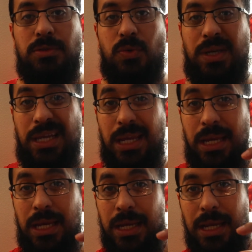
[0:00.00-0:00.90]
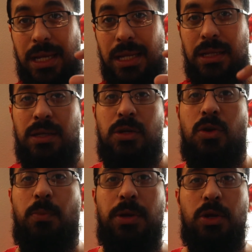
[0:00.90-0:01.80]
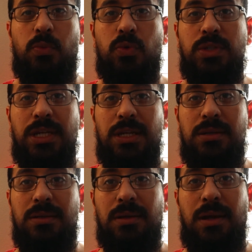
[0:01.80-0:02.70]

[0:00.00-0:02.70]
So key in your beard routine